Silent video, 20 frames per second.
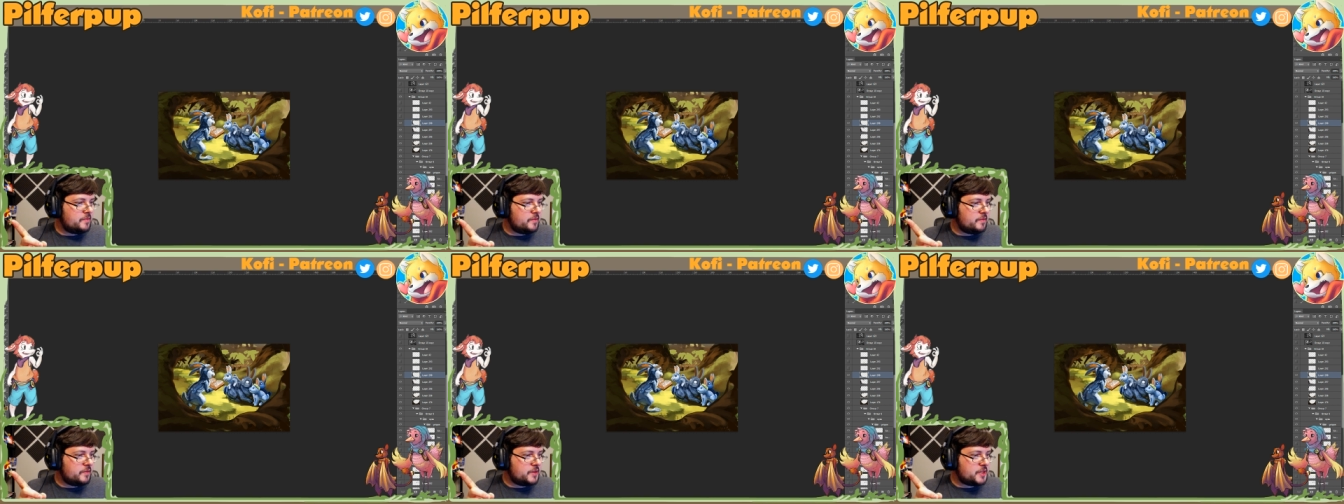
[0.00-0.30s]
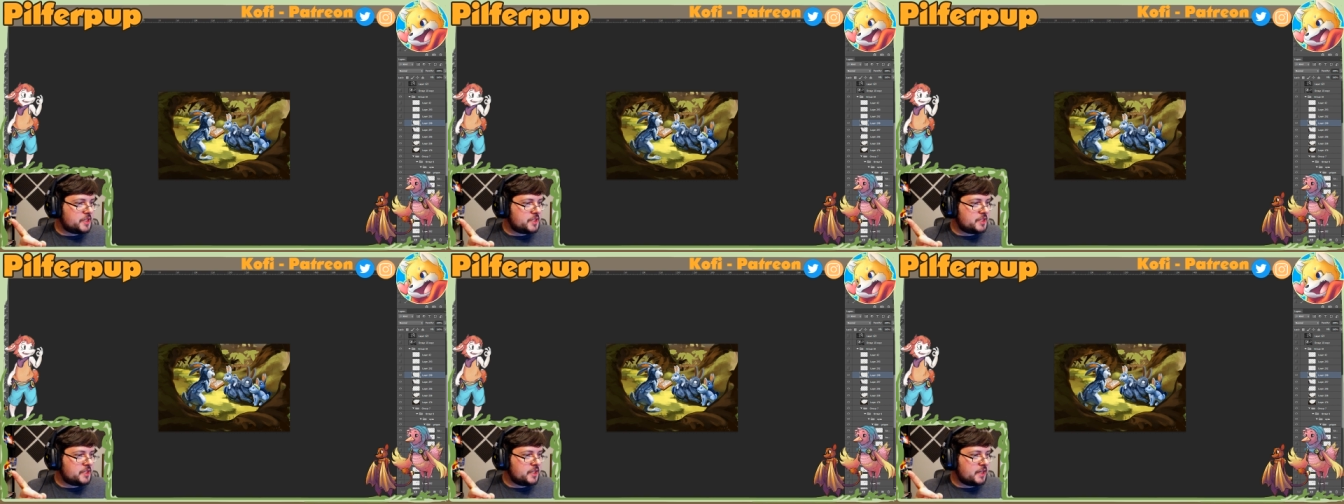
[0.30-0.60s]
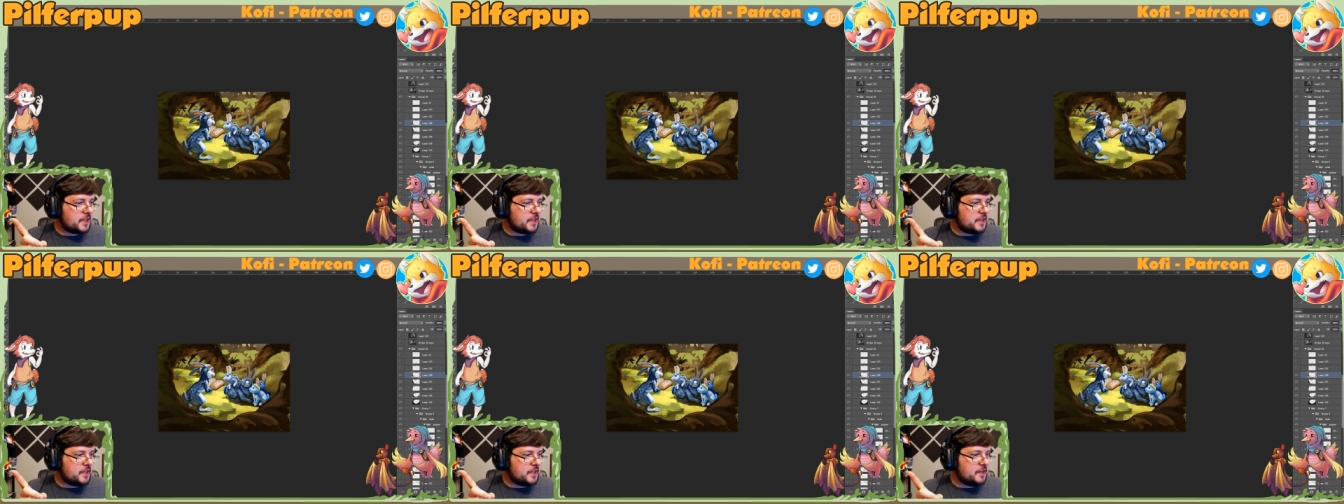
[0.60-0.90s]
which is
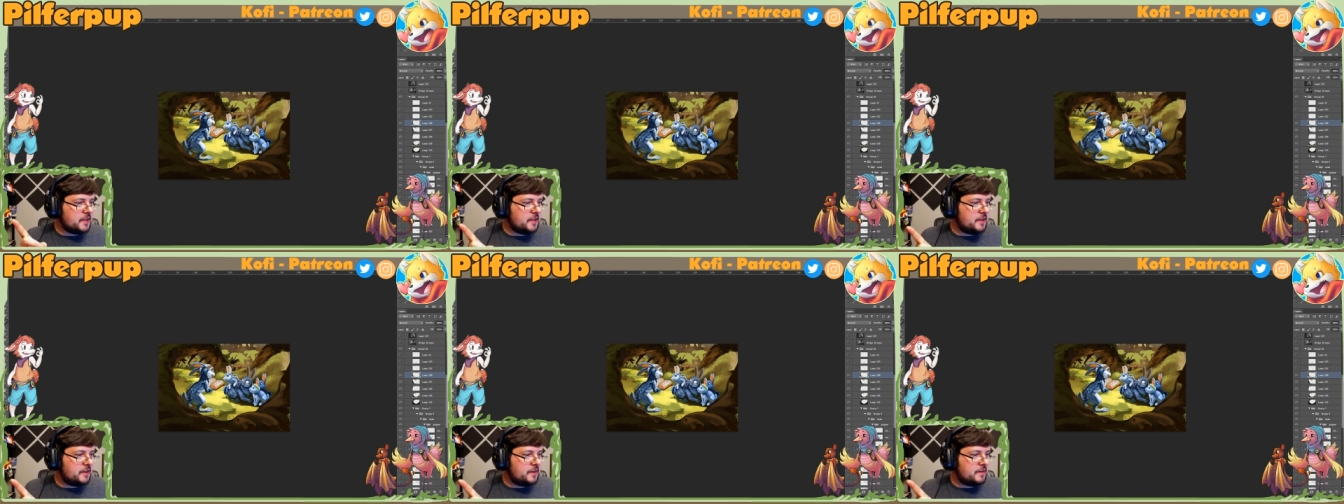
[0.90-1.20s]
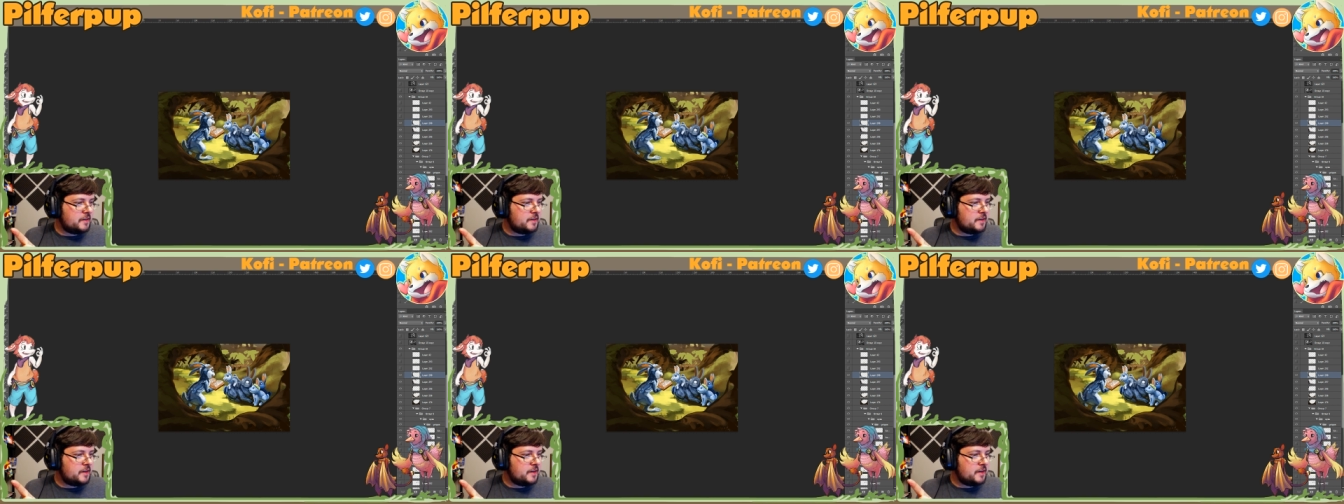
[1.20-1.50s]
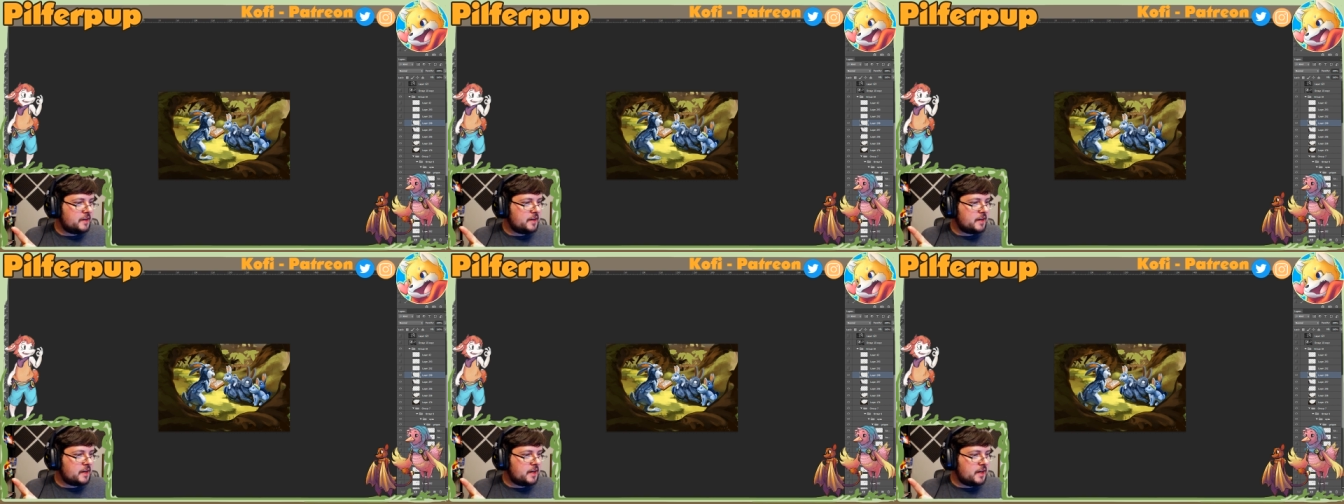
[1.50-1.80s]
like yellow,
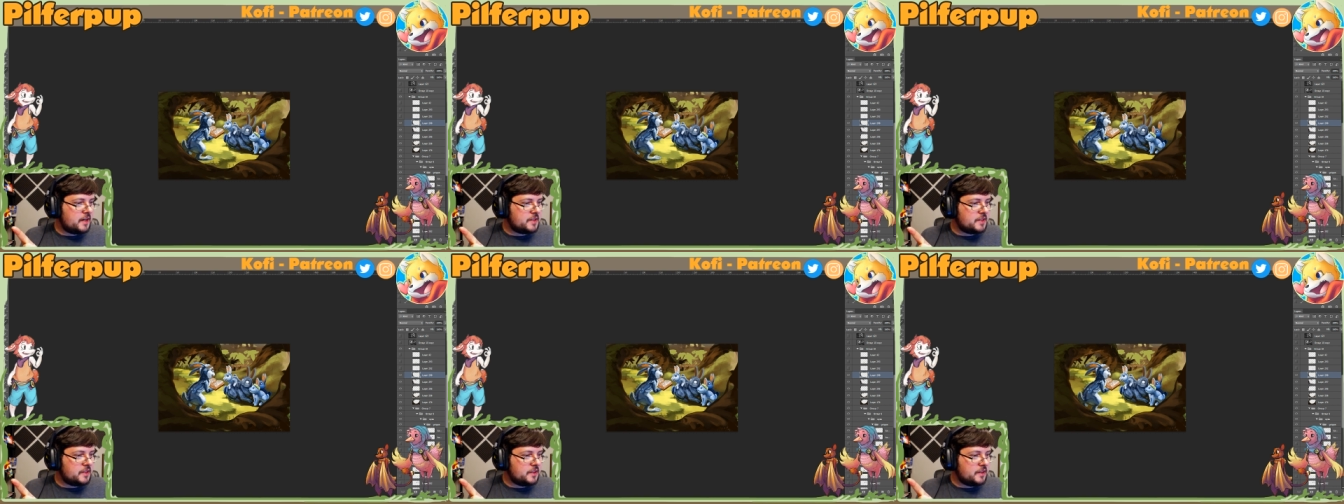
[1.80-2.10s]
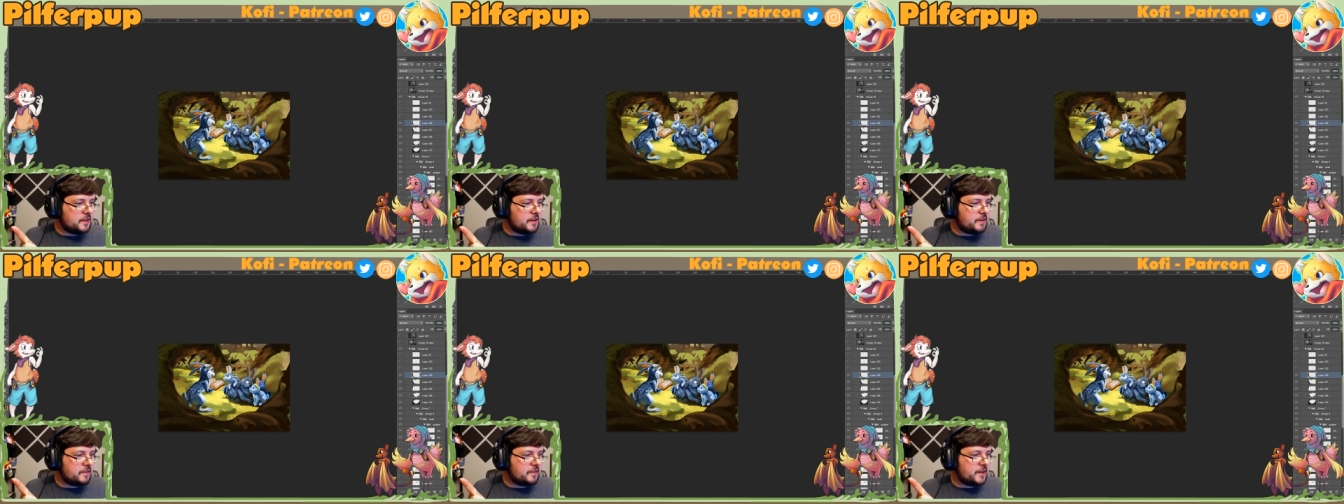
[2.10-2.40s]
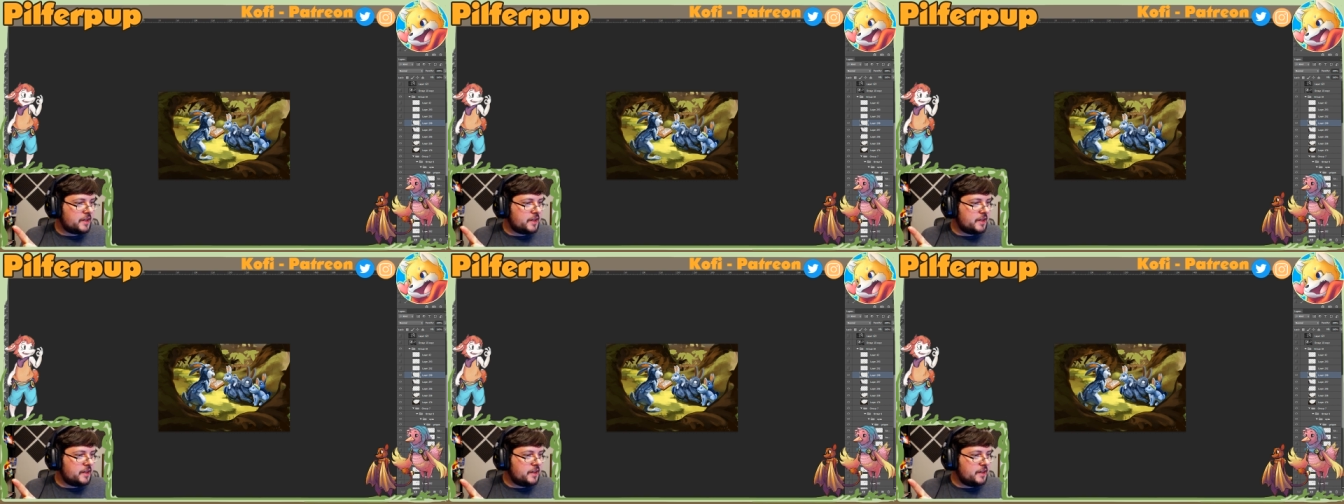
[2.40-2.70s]
and then
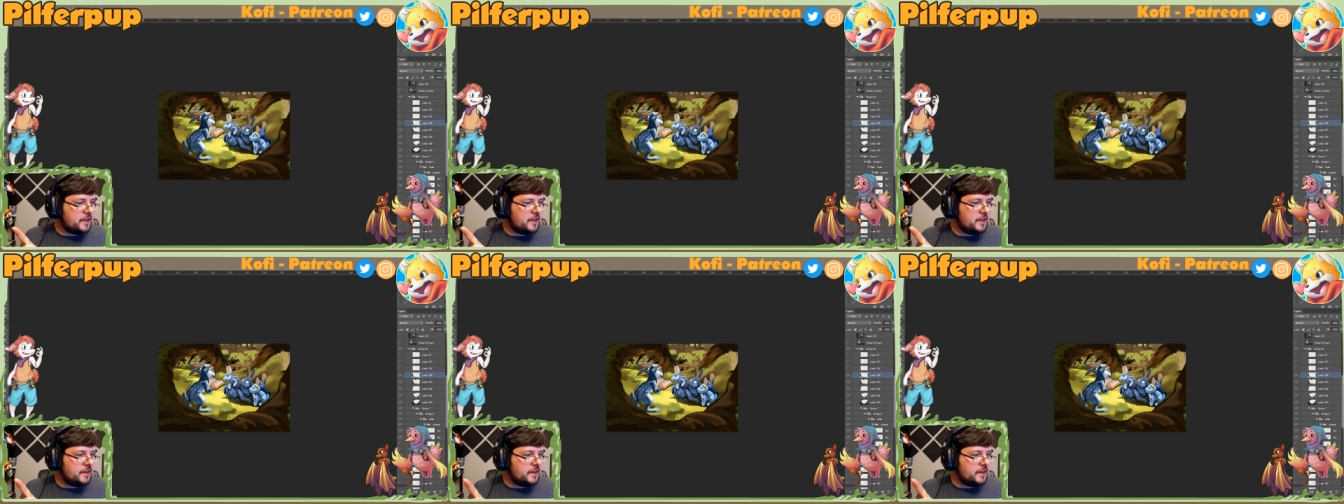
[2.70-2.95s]
Lyria,